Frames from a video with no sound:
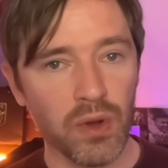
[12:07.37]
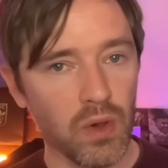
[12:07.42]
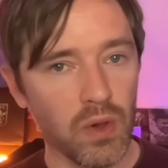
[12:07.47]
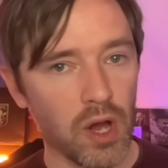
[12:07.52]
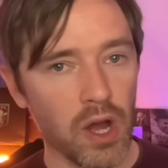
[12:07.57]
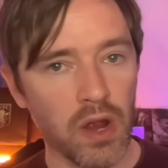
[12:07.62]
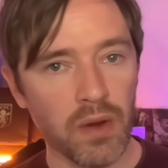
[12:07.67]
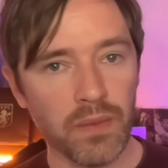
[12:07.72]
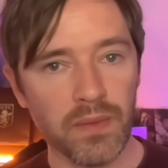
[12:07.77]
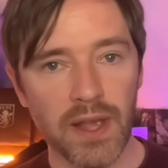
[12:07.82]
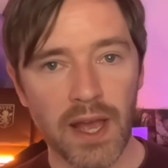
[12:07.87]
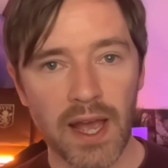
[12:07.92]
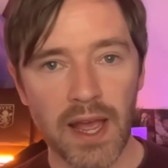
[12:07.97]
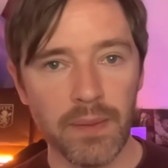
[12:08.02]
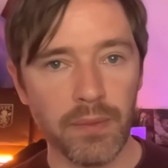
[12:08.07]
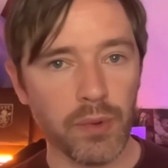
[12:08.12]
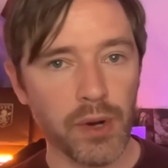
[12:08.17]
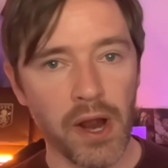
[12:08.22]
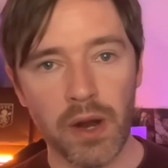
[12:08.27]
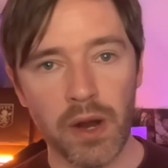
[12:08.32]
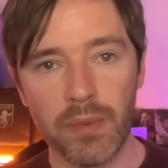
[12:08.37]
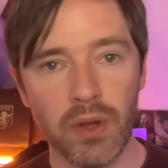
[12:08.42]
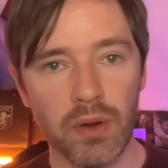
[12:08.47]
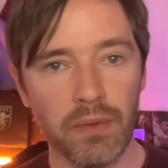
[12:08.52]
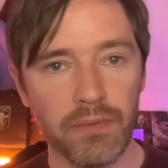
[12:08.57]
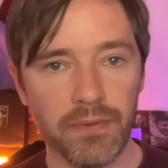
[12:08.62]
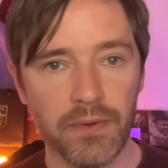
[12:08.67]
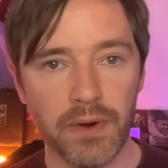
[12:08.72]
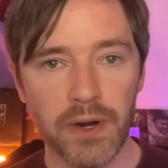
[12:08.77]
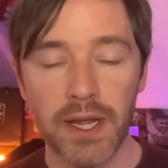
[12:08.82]
Home game, crowd will be up
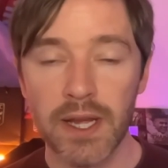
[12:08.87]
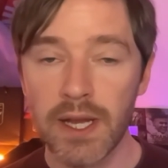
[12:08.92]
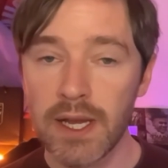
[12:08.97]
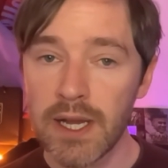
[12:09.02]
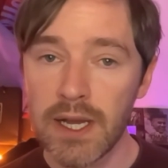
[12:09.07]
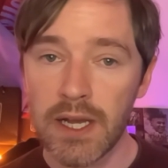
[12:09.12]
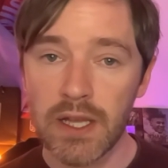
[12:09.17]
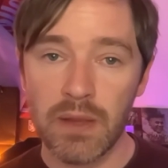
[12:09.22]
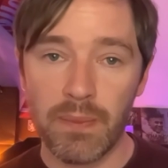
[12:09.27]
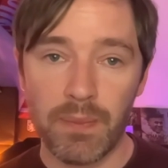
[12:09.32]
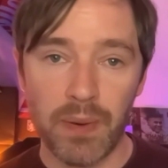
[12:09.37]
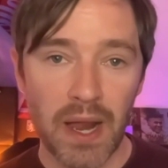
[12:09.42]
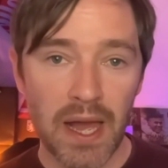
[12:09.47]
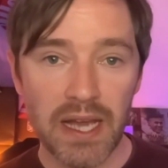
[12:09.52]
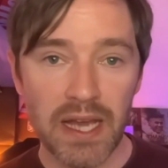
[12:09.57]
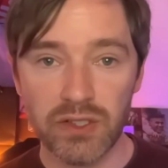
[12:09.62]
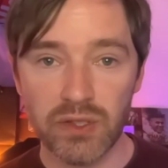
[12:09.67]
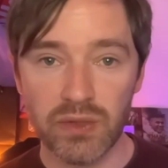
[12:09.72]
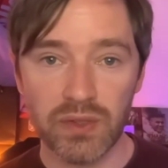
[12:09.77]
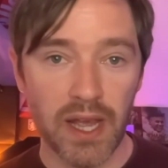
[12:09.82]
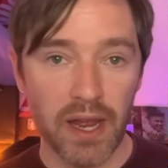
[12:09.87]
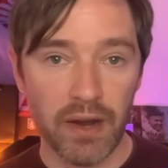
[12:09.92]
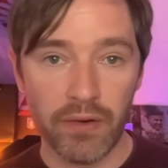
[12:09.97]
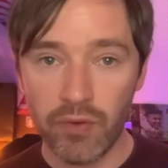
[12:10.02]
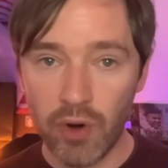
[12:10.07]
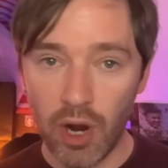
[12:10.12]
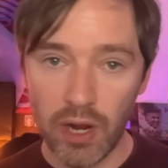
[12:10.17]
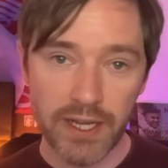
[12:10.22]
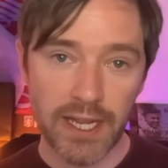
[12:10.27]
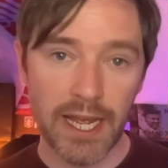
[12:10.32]
for it. The players will get a
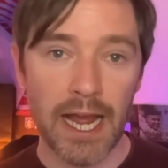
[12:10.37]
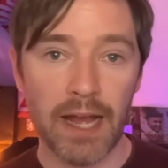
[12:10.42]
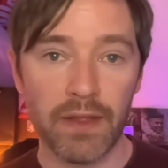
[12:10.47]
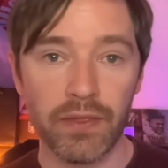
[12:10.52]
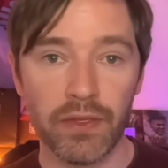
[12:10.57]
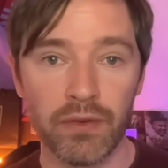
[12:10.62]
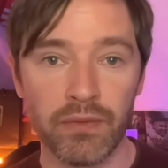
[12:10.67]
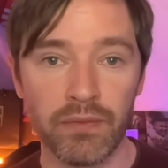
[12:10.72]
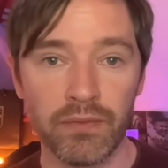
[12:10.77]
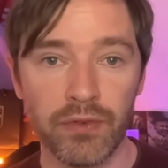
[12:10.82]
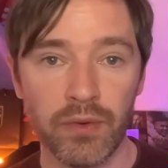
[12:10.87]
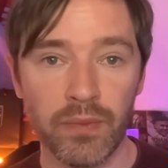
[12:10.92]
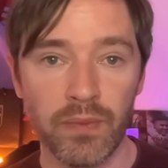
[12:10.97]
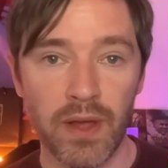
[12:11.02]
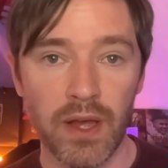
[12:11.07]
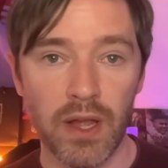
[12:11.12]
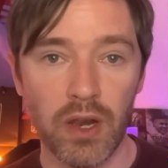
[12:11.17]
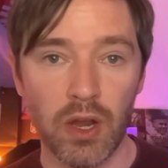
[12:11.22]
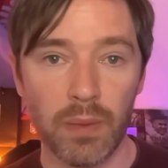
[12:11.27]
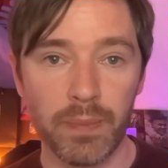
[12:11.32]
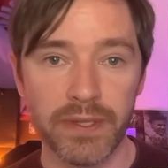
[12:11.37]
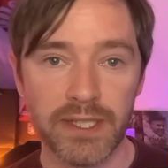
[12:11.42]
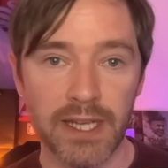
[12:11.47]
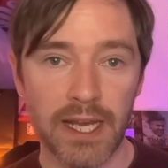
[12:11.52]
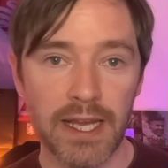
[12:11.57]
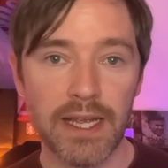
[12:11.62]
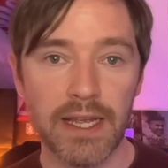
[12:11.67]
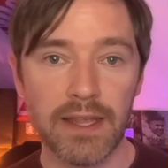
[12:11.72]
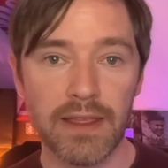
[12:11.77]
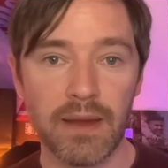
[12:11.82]
rocket at them from
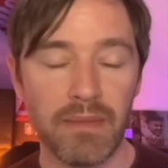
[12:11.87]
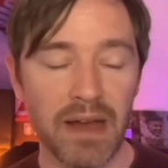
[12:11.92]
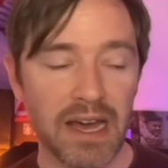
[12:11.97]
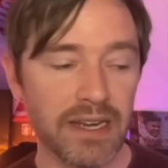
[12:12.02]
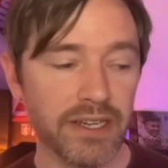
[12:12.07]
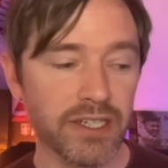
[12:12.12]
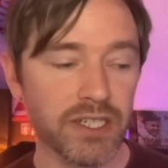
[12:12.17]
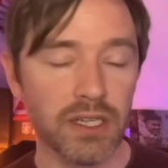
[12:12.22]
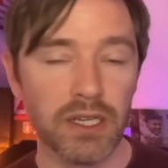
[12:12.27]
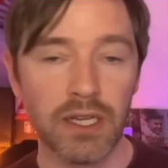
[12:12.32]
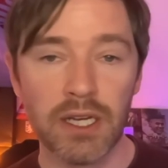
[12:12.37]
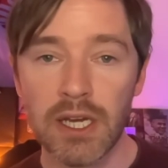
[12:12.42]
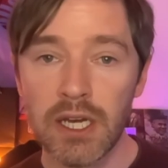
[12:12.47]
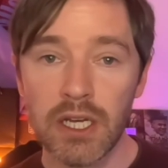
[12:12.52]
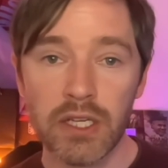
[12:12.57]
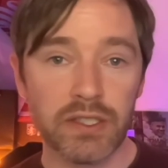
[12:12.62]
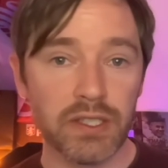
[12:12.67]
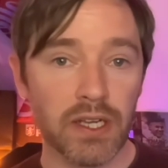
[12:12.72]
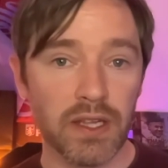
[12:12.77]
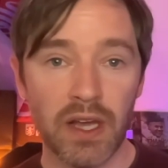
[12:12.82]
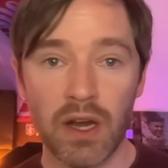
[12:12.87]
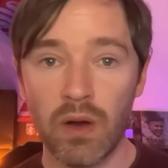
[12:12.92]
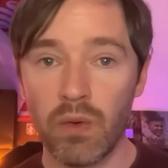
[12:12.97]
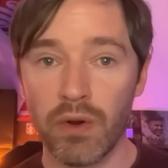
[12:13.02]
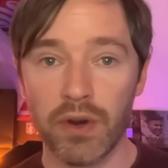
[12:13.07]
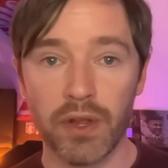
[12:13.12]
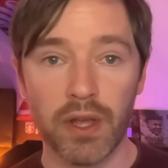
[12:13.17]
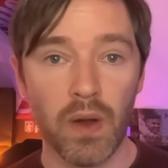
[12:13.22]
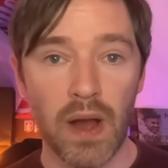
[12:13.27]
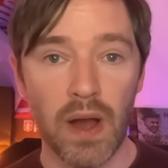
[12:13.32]
Lopetegui, their manager, so they'll want to
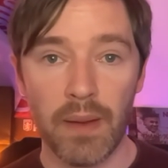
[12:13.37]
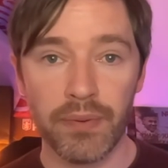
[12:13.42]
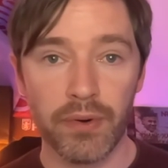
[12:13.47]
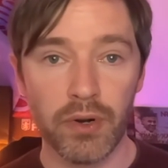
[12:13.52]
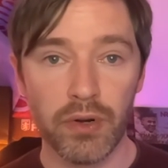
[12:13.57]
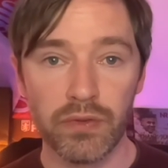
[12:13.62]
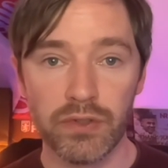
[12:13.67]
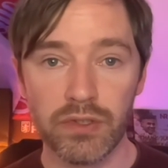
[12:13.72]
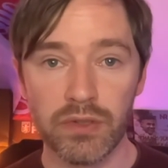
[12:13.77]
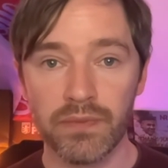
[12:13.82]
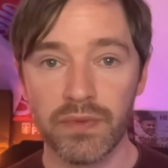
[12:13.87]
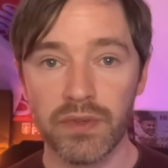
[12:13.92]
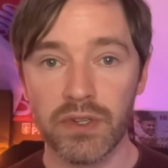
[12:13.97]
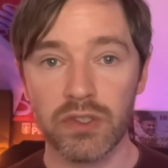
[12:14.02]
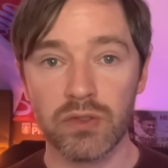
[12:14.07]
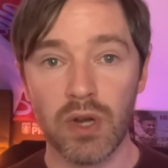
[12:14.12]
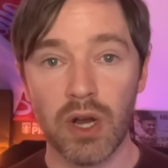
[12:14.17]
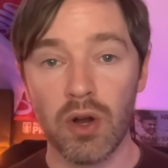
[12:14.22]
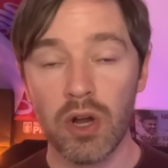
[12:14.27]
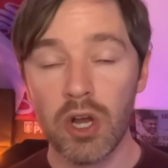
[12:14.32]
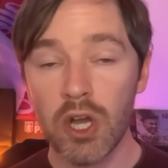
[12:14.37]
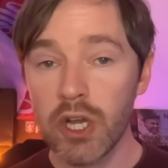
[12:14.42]
go out and prove something as well.